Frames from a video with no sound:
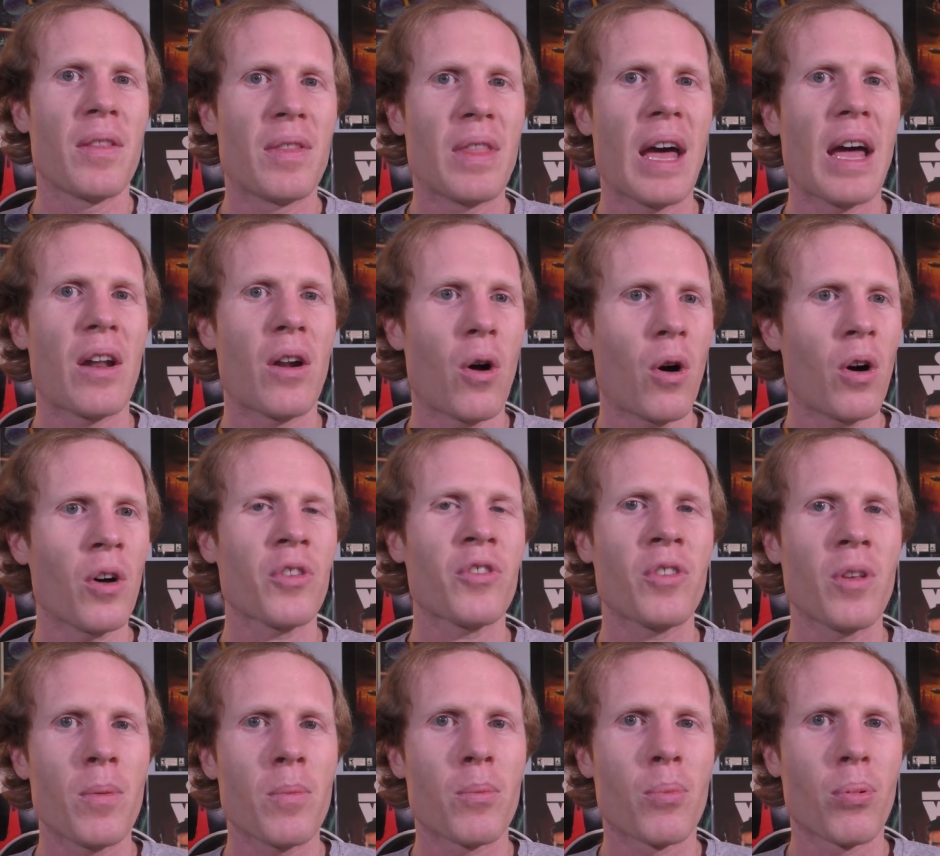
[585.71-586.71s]
that
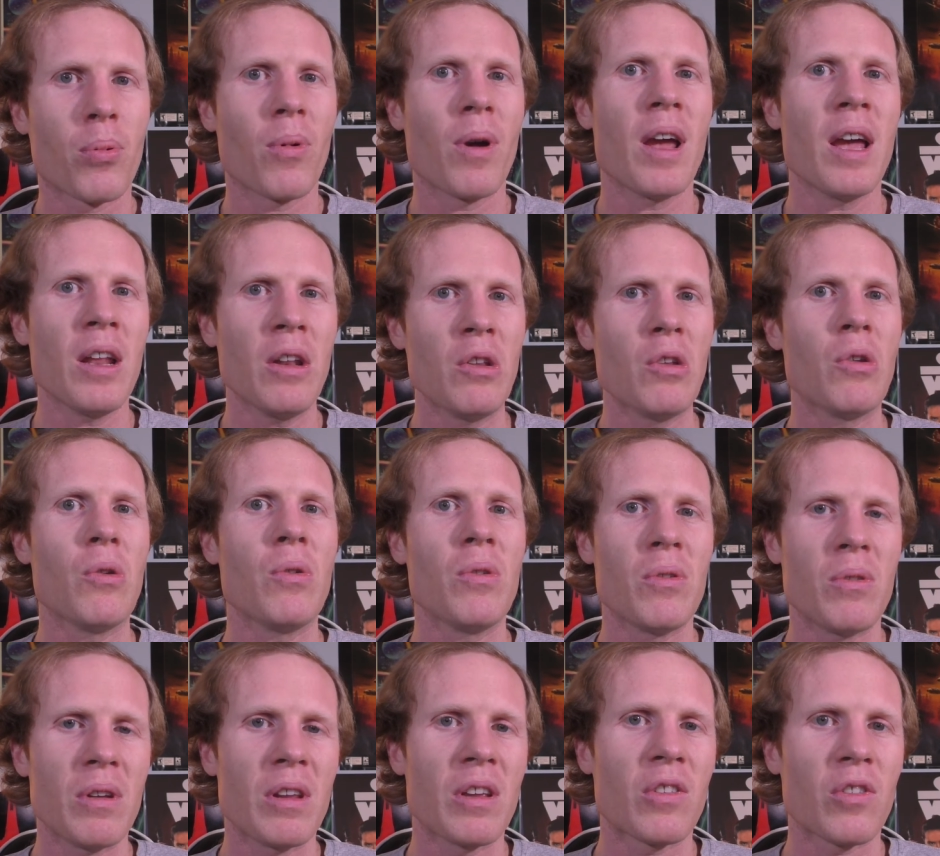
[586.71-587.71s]
awesome, brand new,
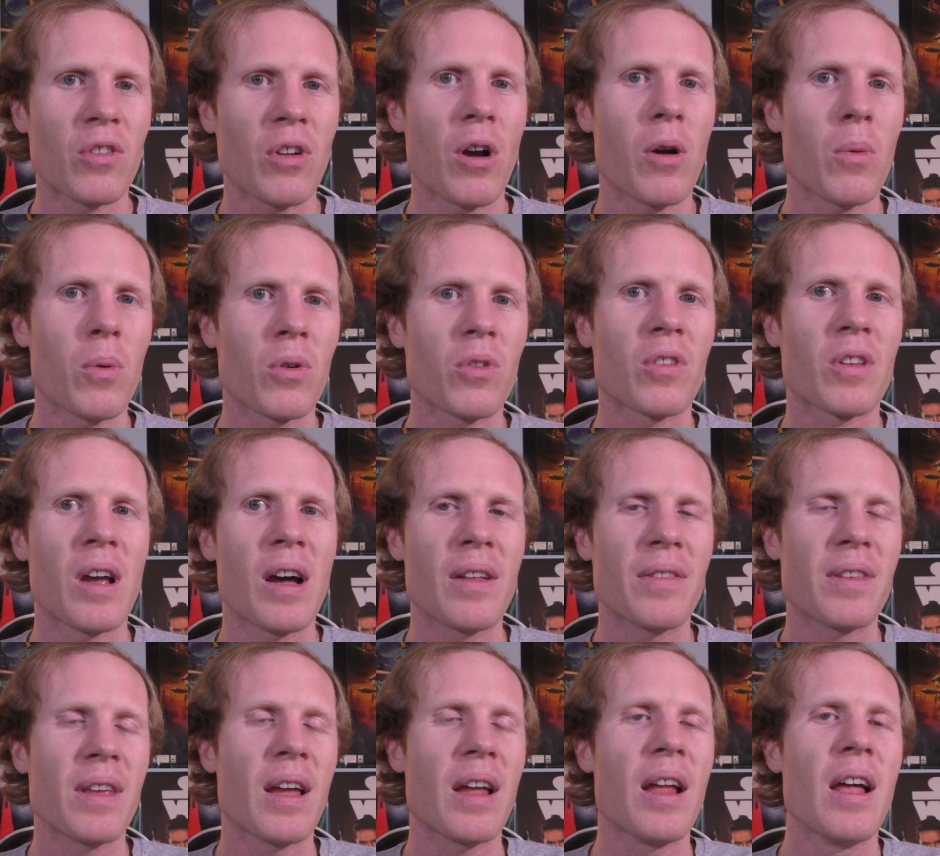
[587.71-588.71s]
unique Star Wars
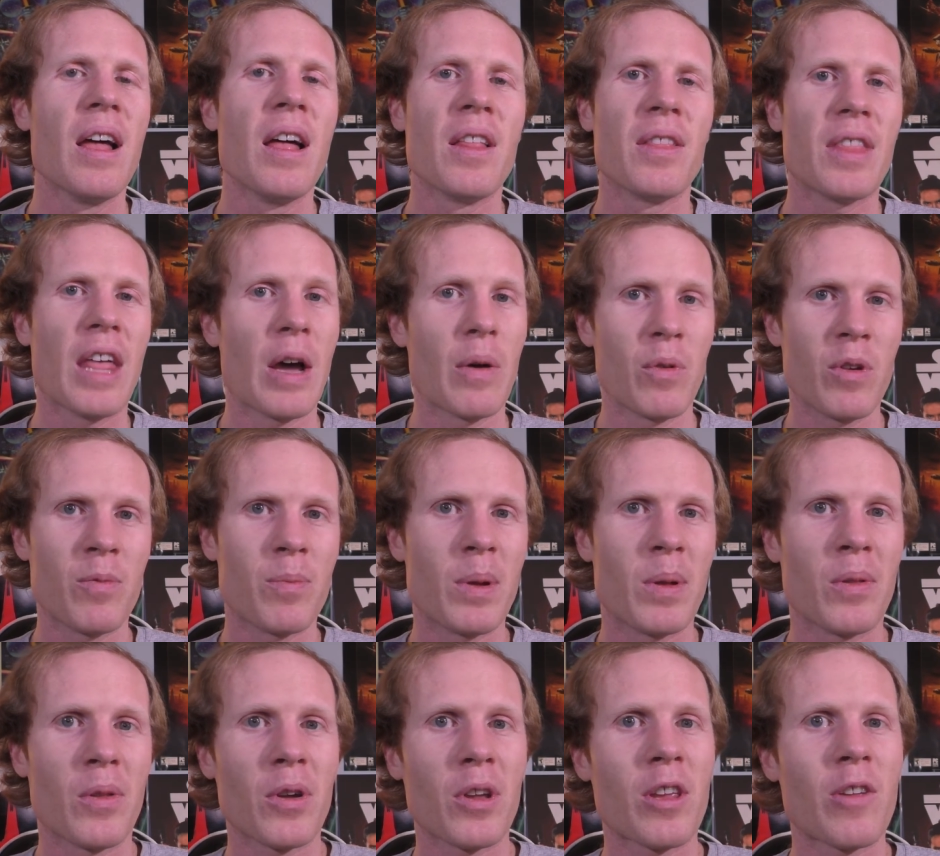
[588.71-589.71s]
content that we've
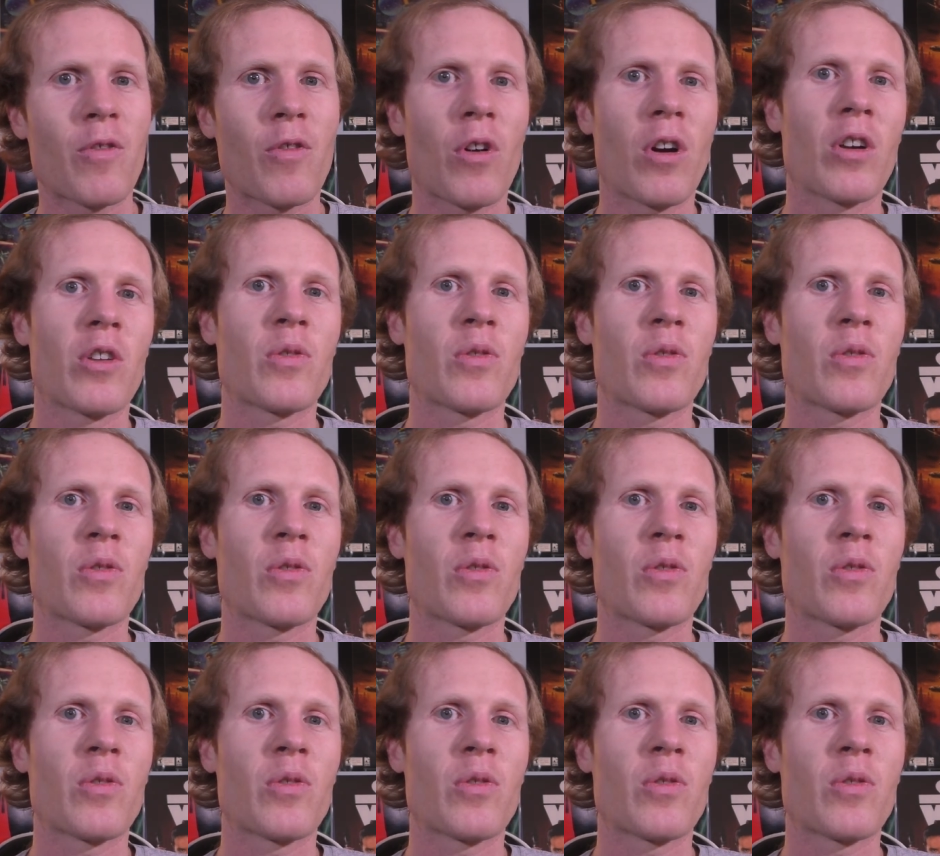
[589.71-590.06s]
been looking for.